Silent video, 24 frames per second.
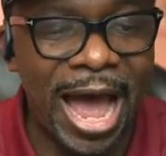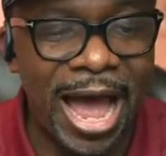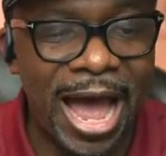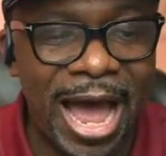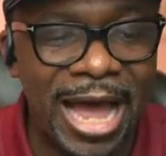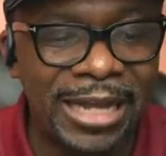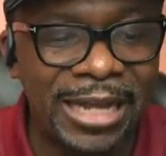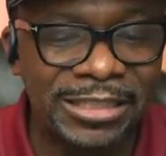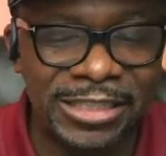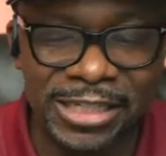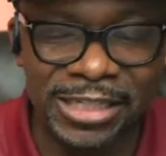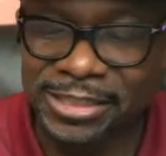I,
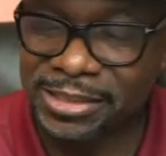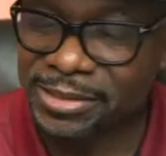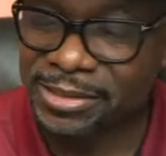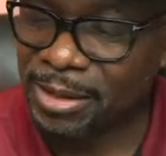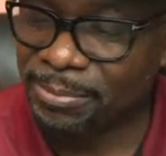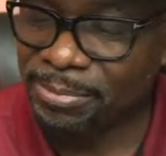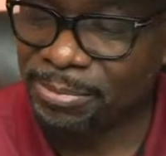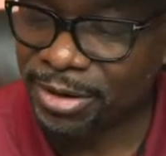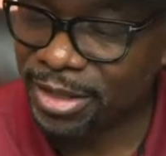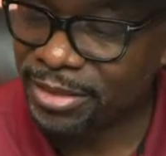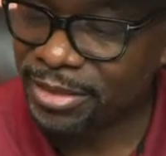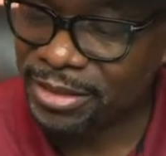I just
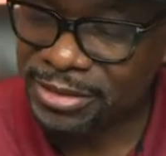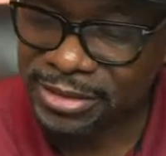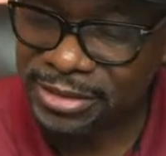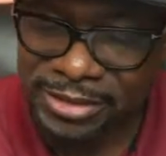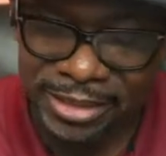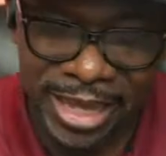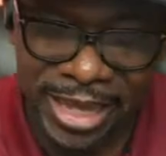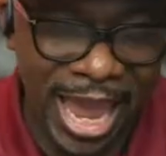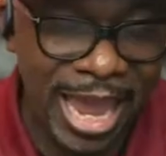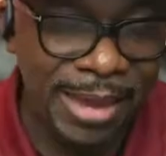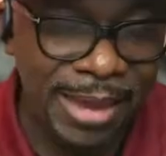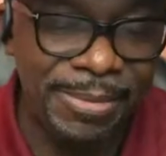a brother
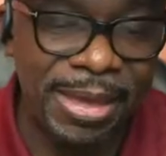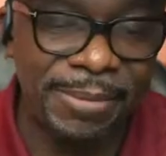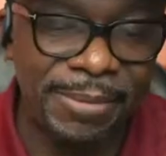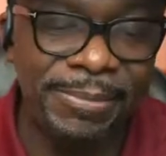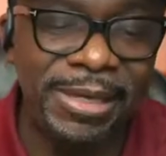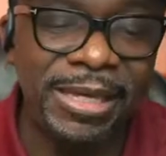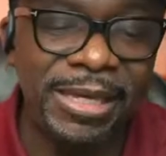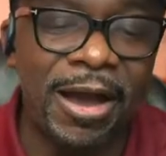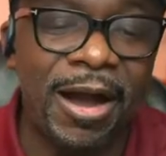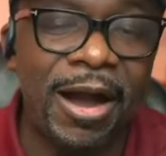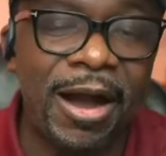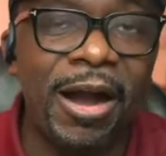came
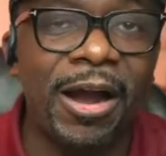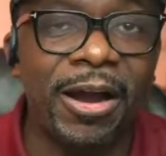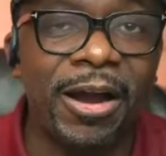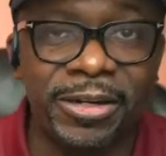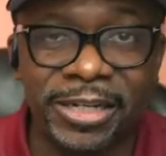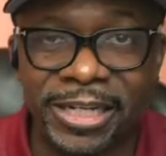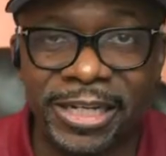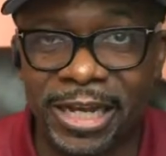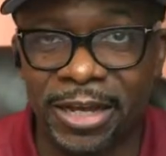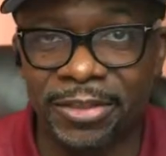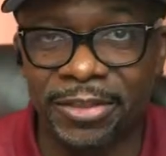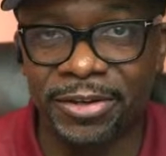at me
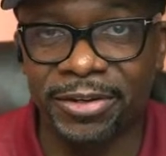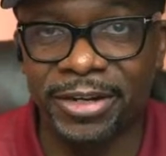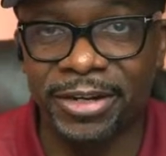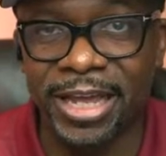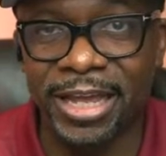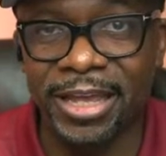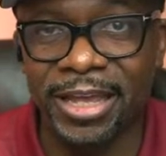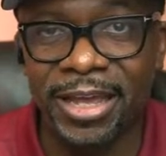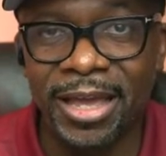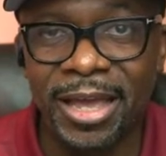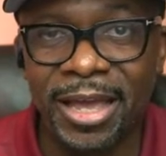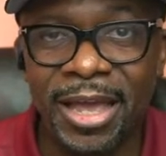hard the other
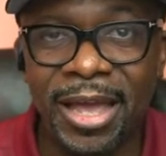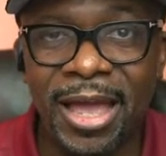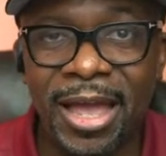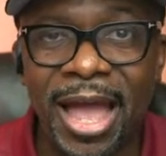day.